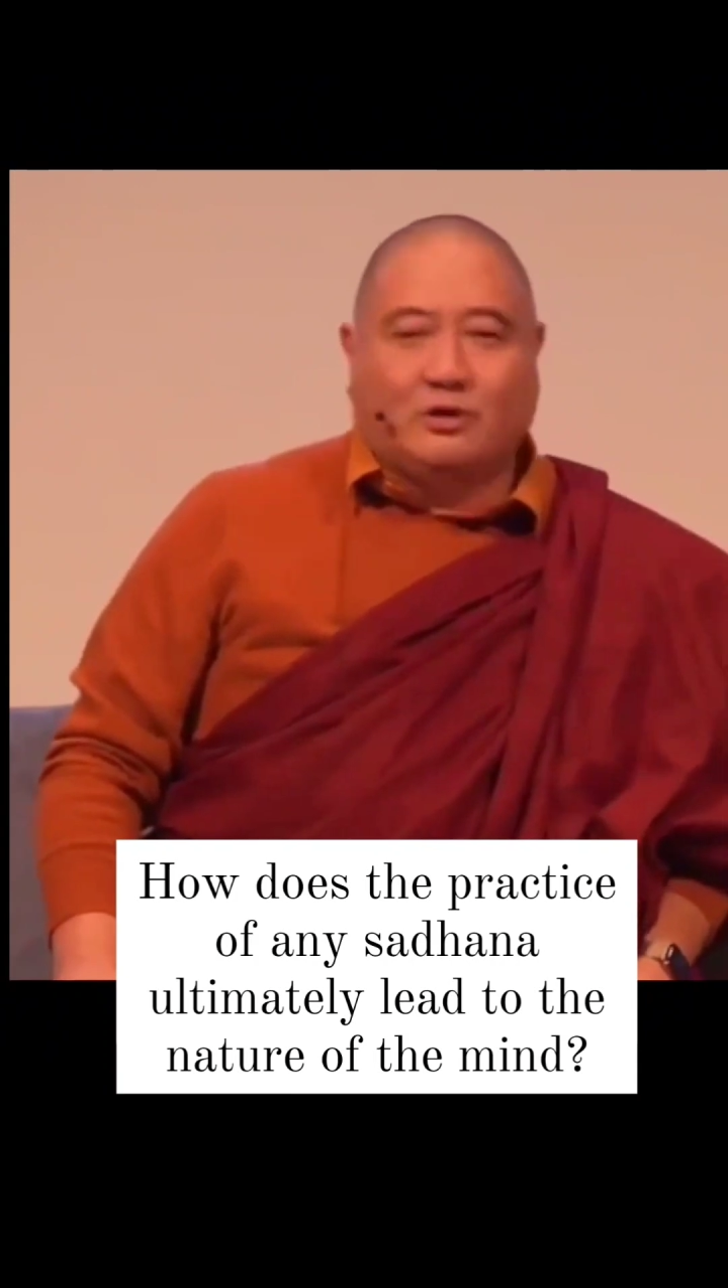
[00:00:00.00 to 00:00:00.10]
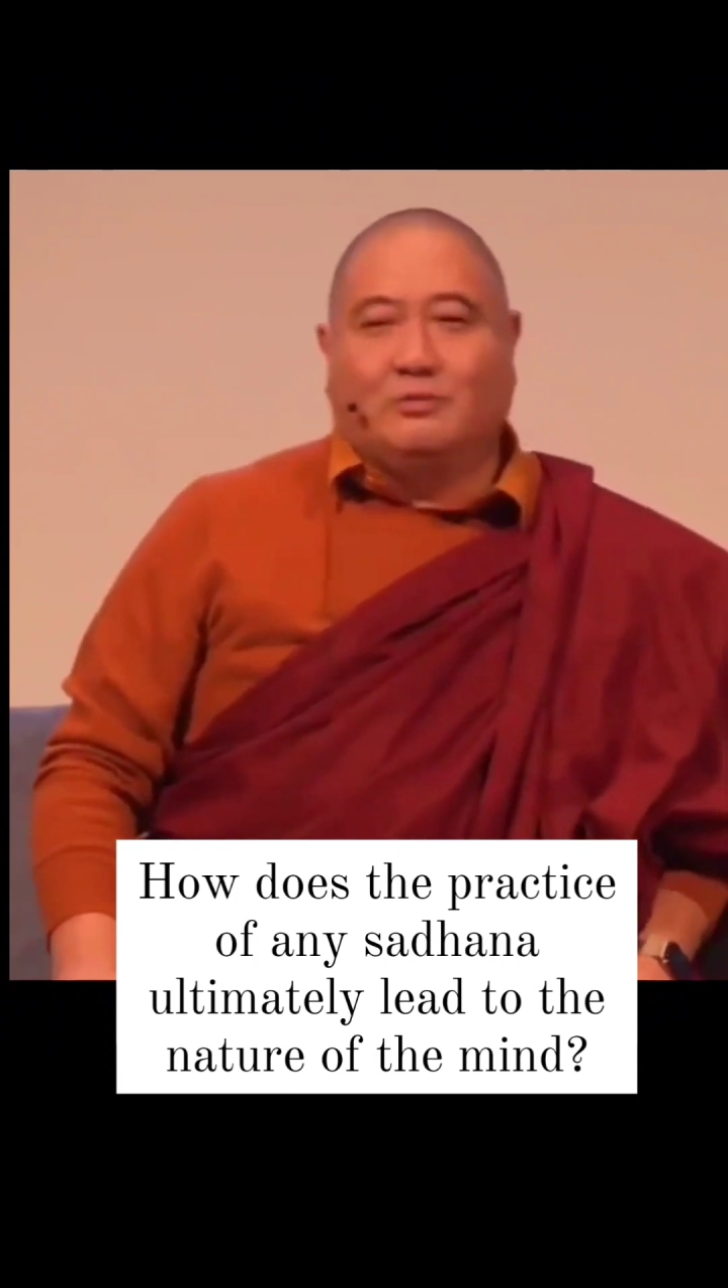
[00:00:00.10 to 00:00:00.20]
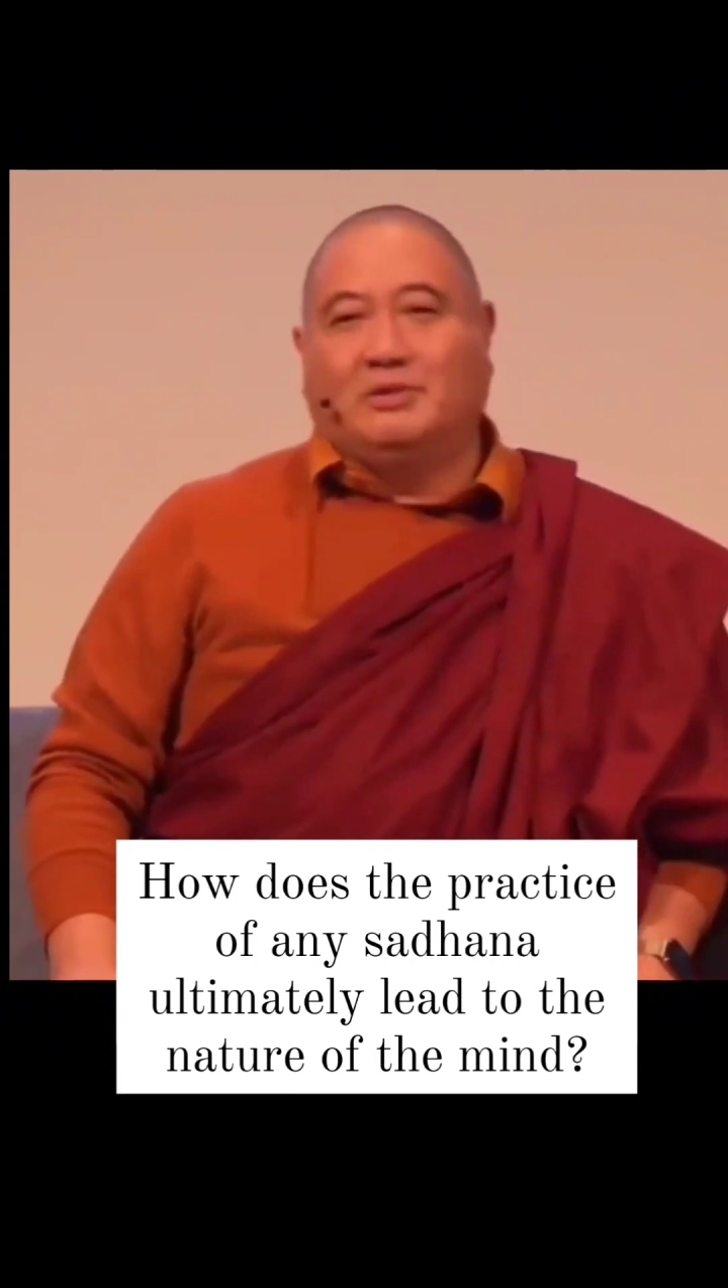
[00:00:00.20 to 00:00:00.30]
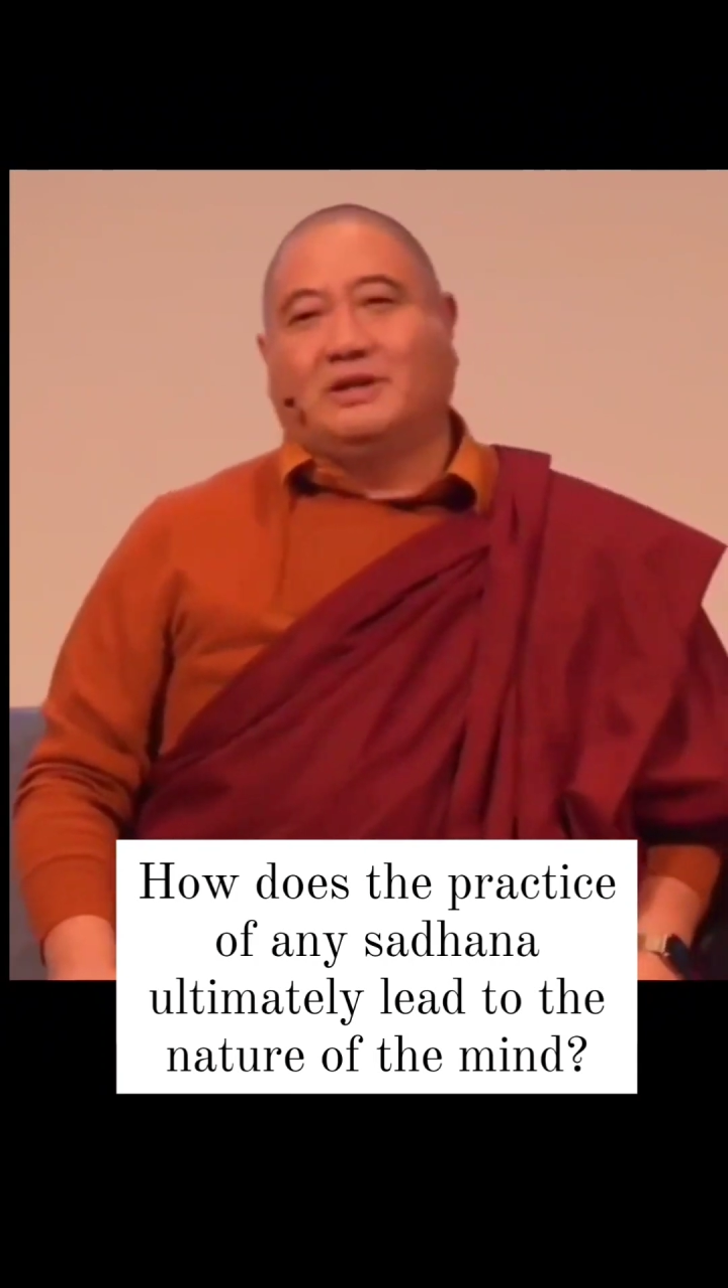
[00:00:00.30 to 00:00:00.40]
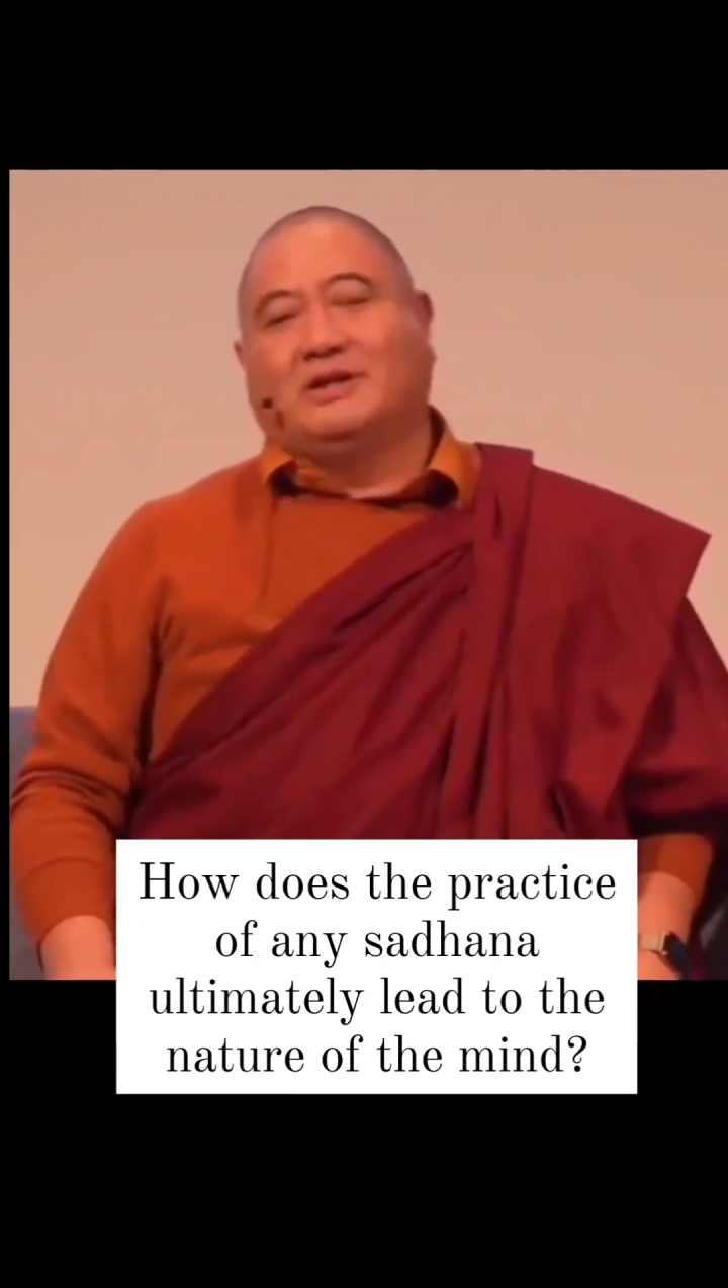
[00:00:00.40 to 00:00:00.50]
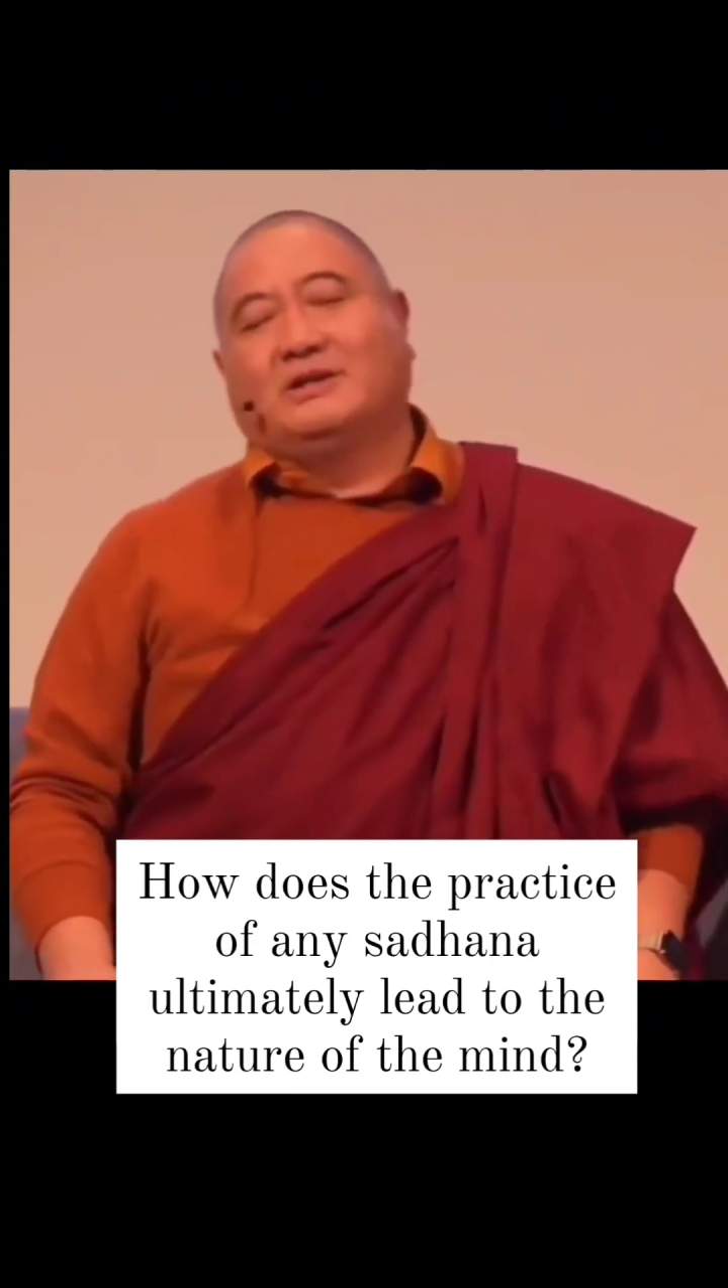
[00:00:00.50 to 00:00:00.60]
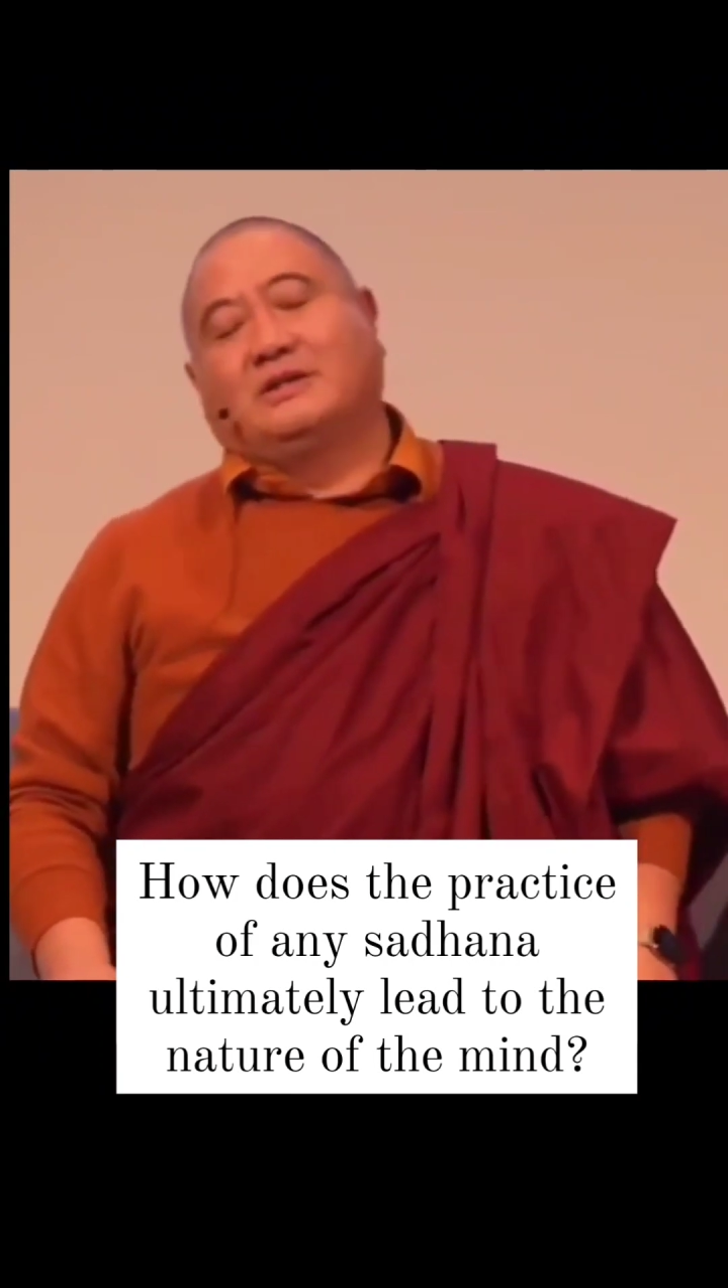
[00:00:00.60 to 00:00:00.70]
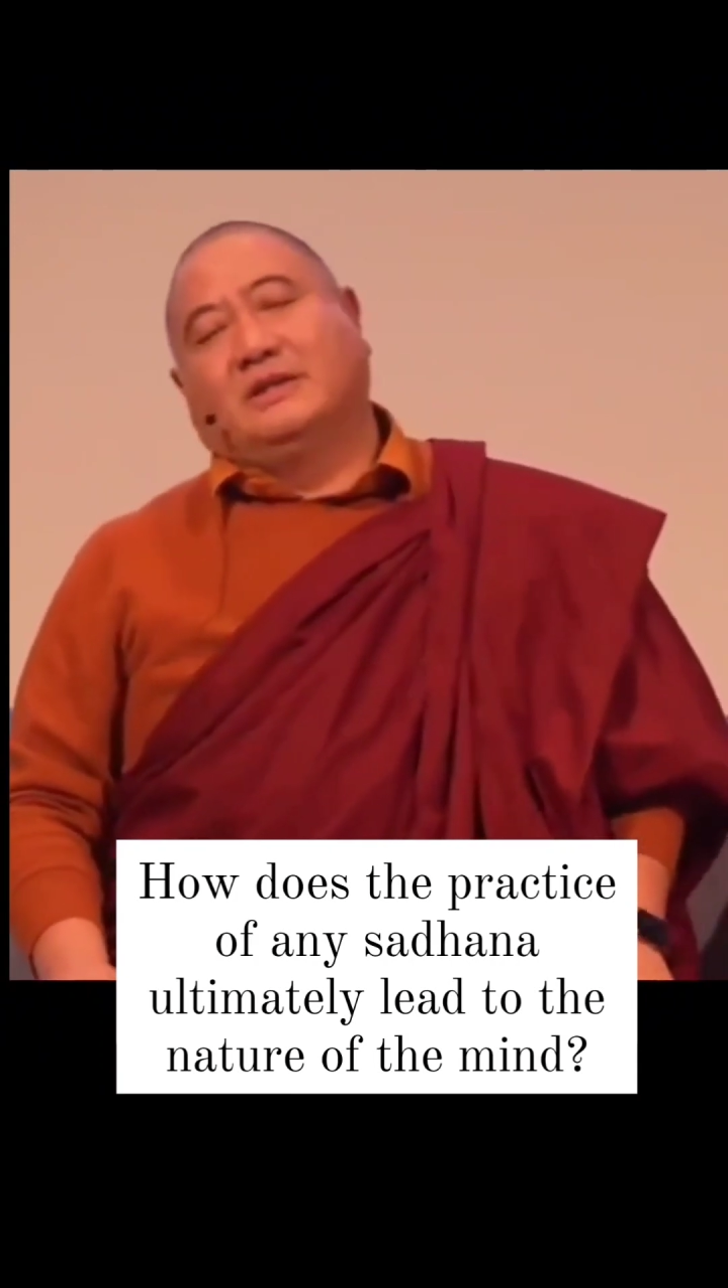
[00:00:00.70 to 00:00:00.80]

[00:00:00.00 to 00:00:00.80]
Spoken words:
completion